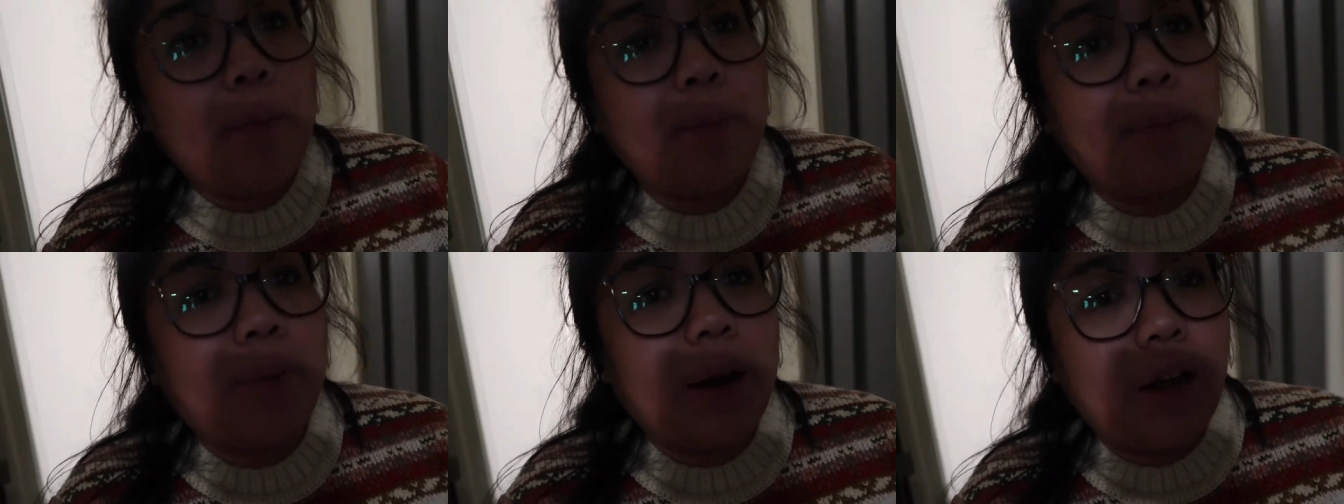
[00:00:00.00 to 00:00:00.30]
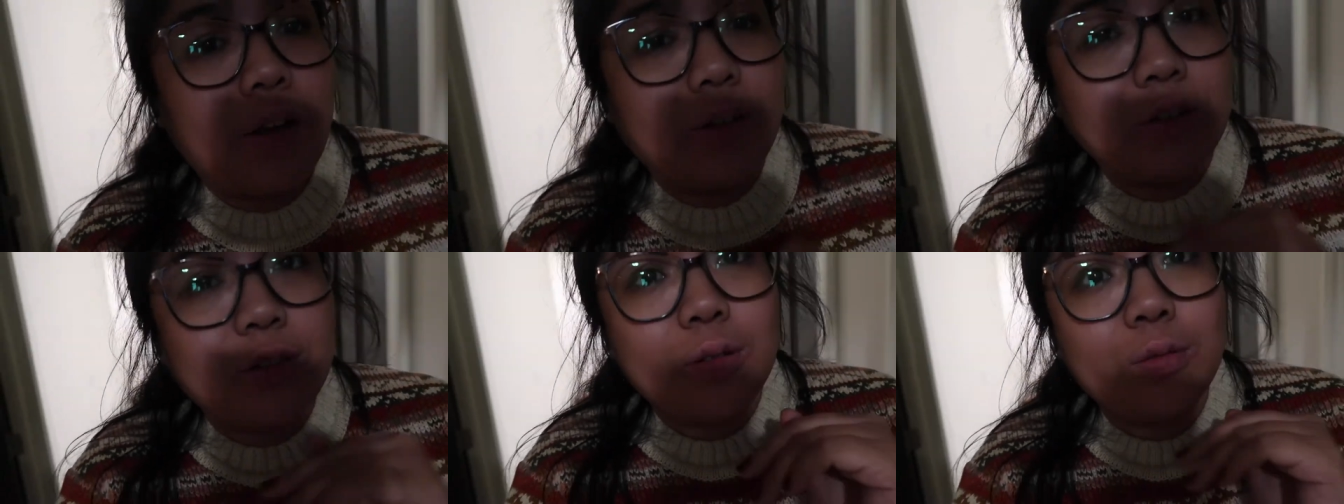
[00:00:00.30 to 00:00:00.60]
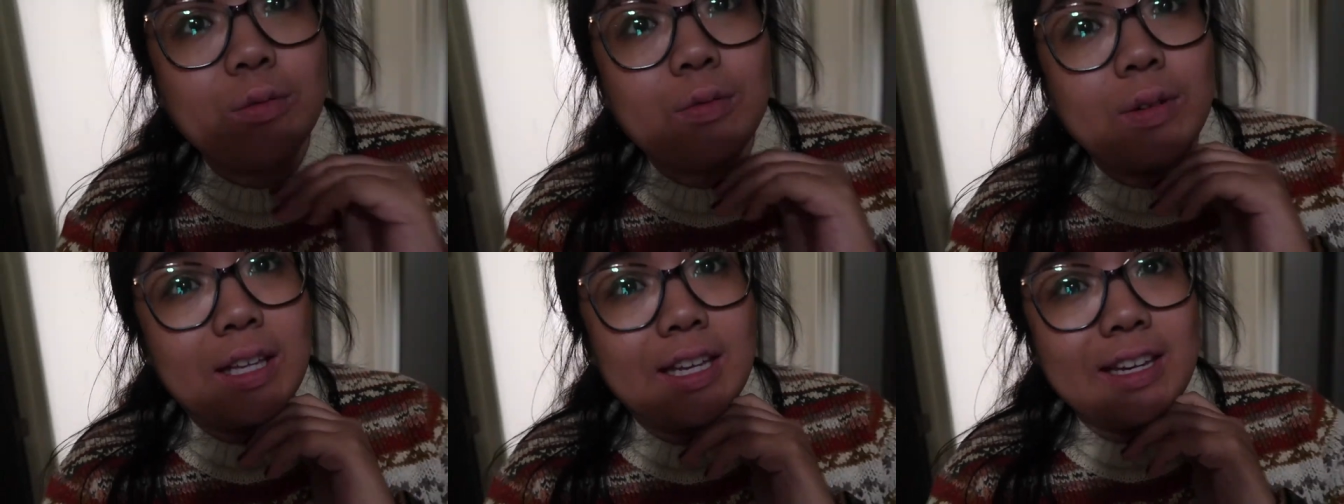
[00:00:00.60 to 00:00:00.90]
but I also
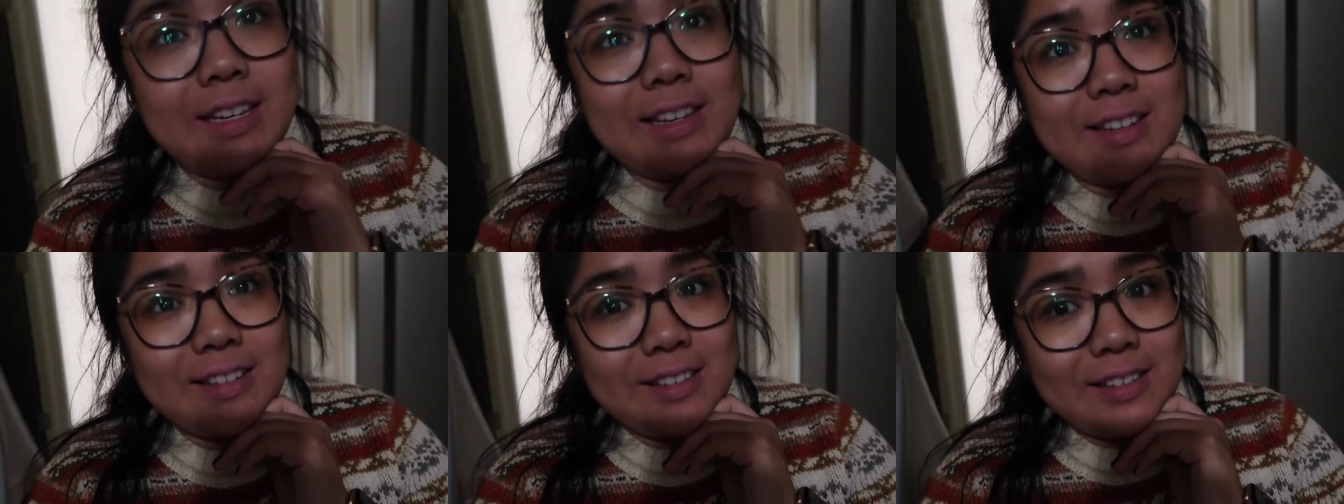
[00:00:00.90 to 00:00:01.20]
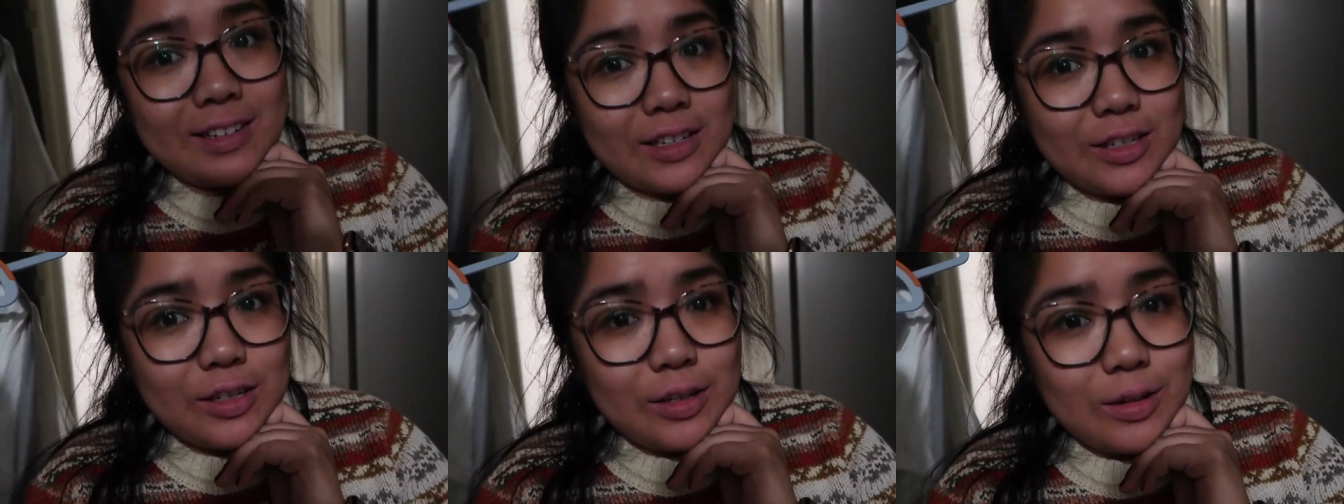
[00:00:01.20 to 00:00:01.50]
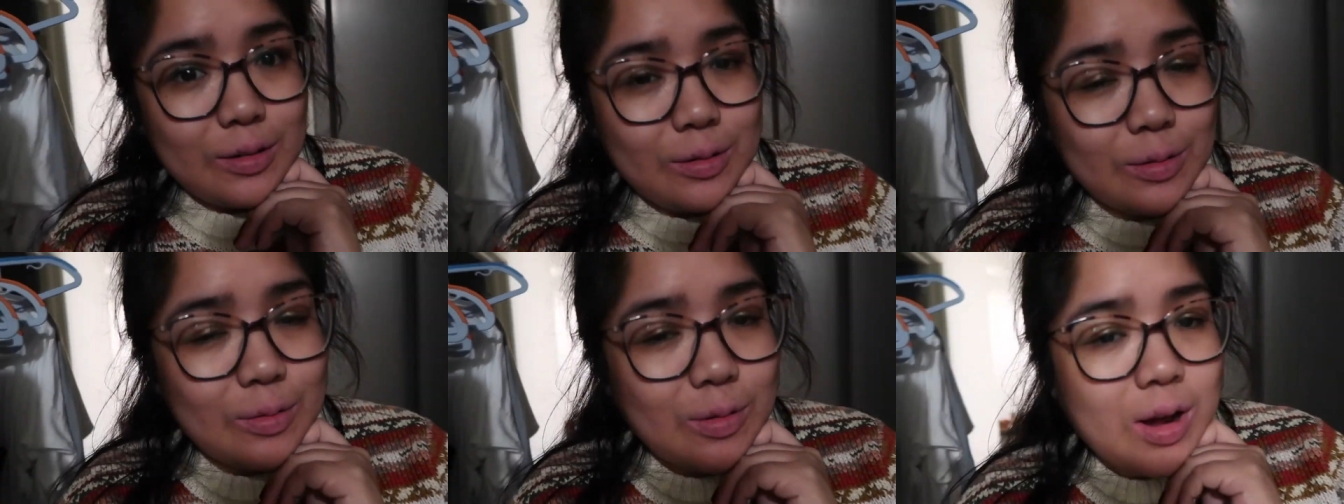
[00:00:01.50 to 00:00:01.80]
really need
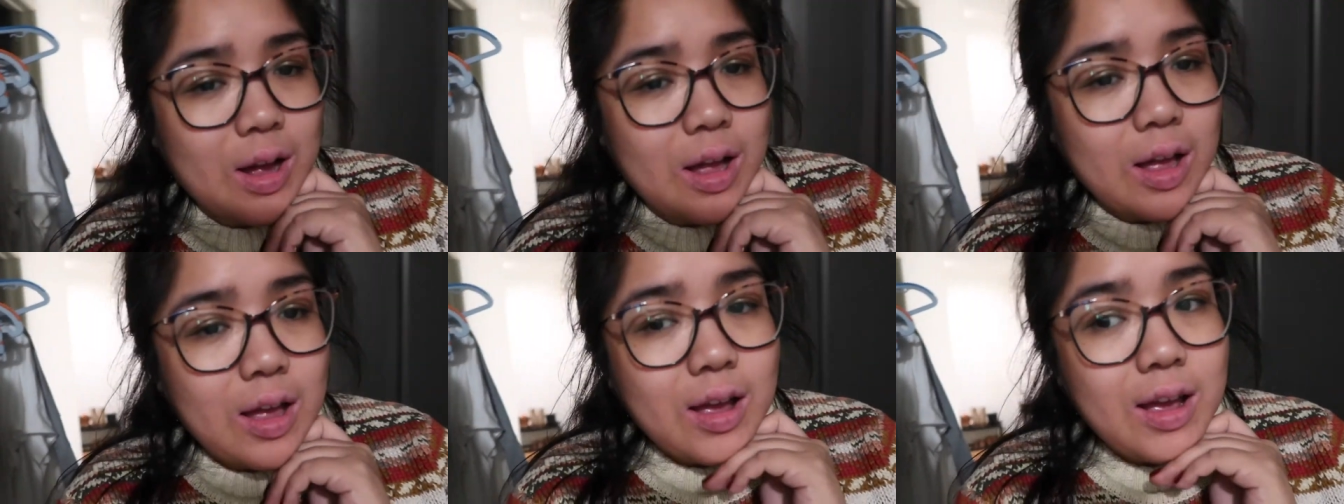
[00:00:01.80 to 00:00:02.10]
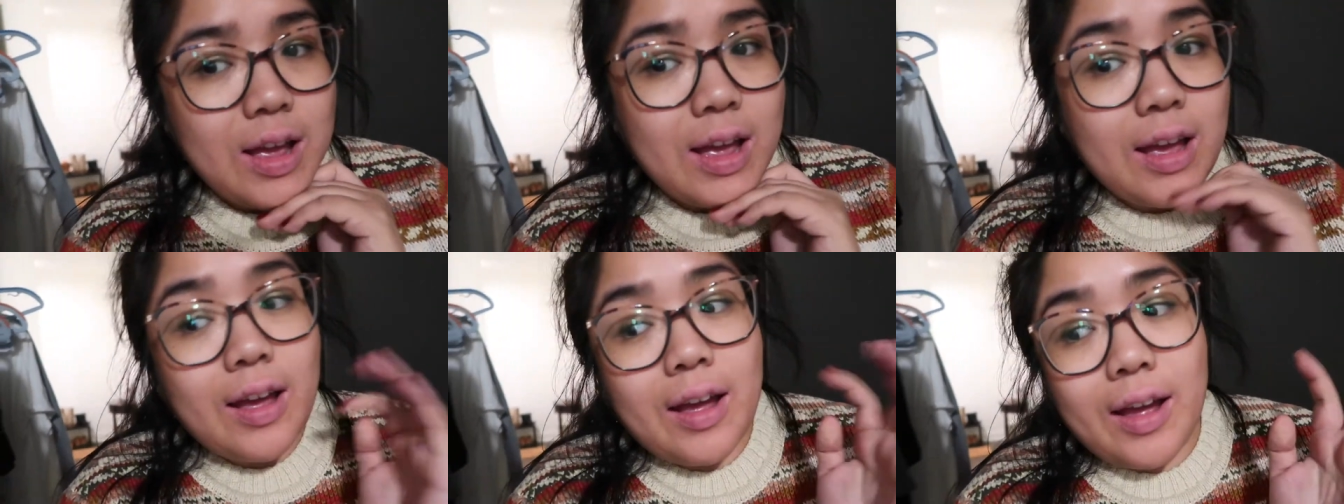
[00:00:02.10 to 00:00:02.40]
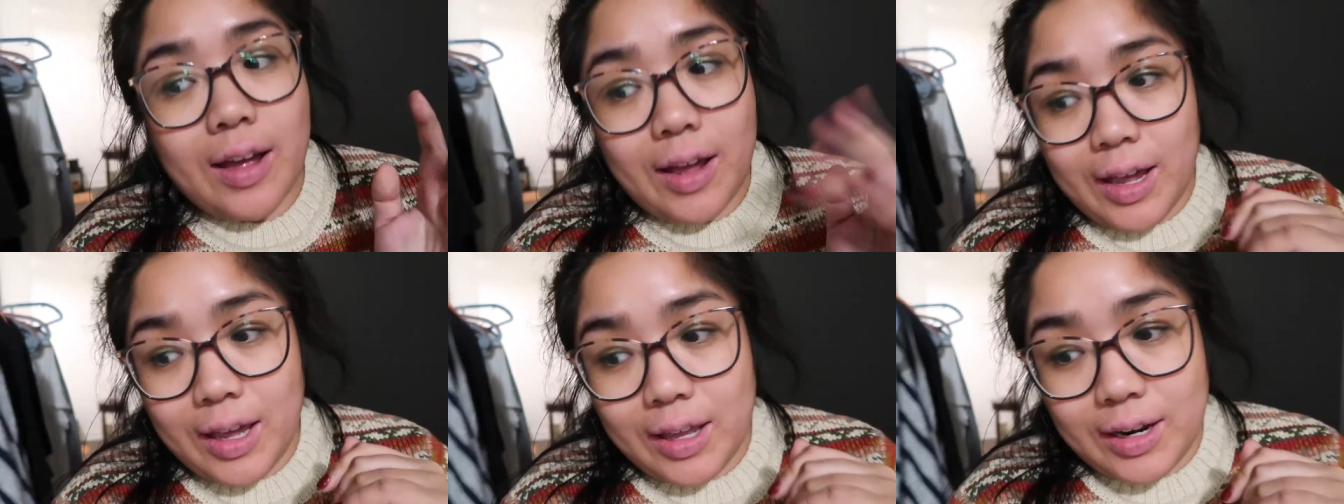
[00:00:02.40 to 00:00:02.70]
to
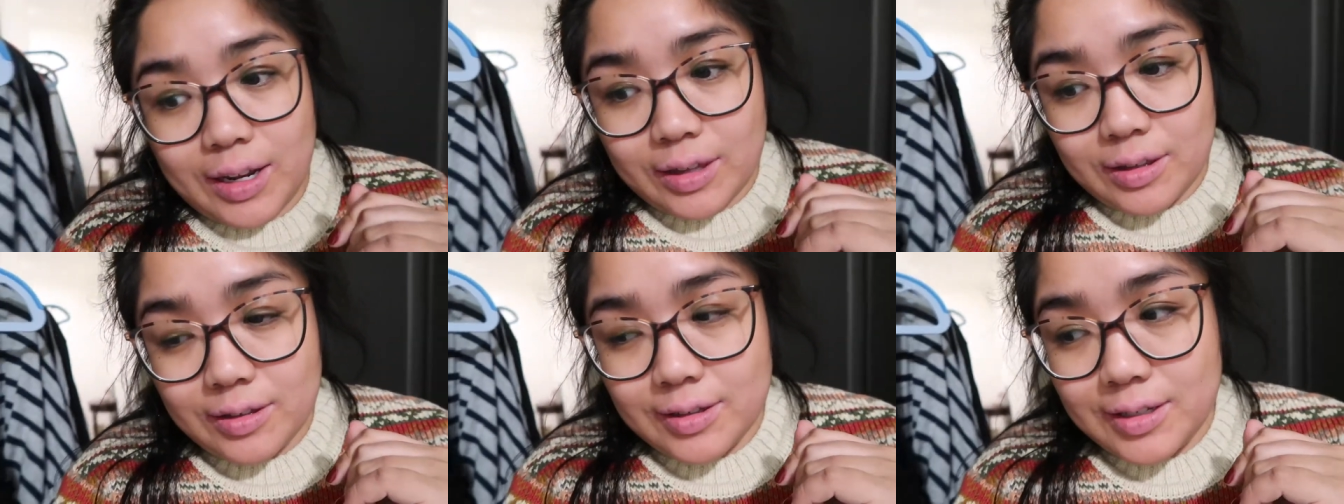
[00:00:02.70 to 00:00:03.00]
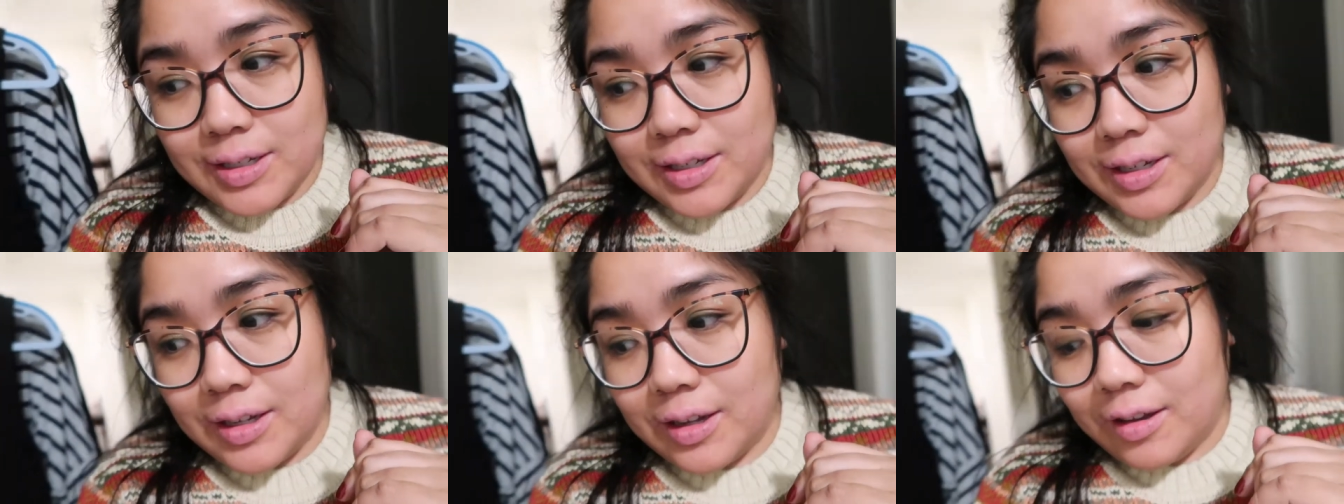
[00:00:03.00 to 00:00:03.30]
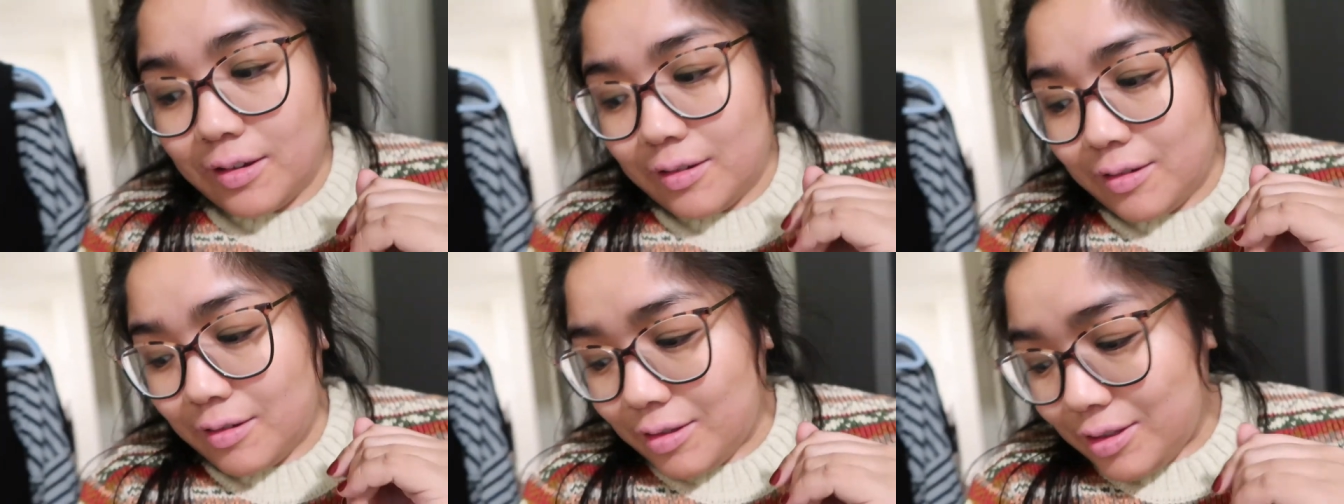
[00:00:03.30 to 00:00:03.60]
edit
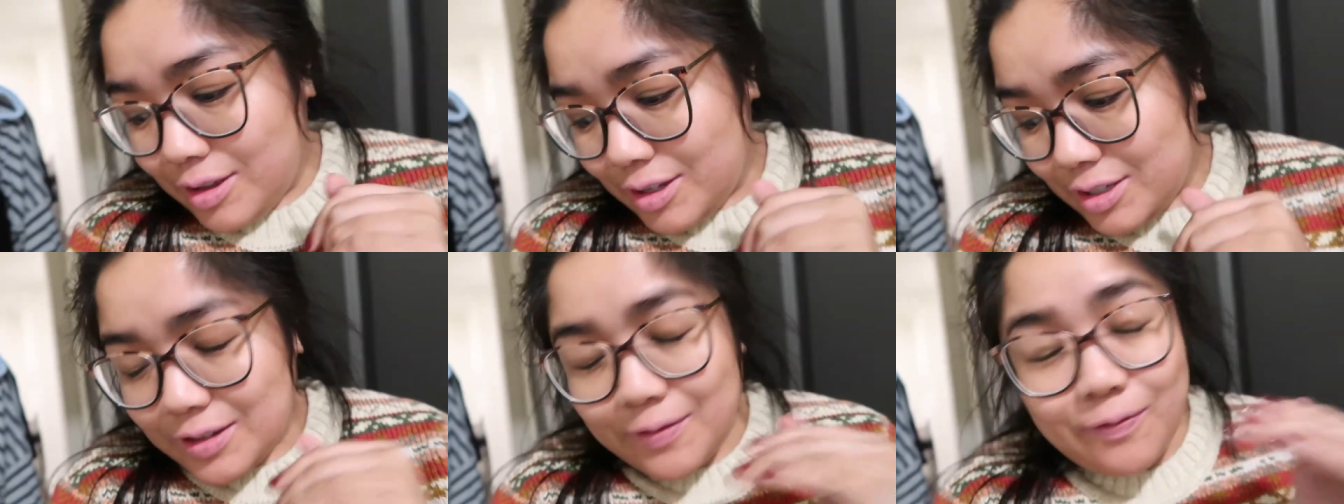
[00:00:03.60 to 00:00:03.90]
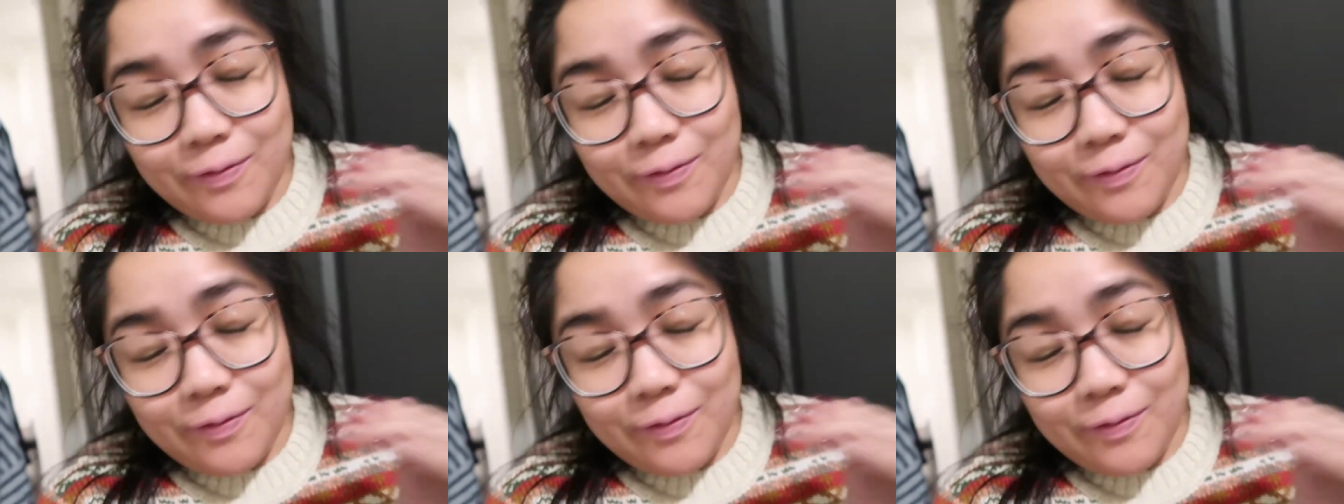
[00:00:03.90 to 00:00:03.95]
this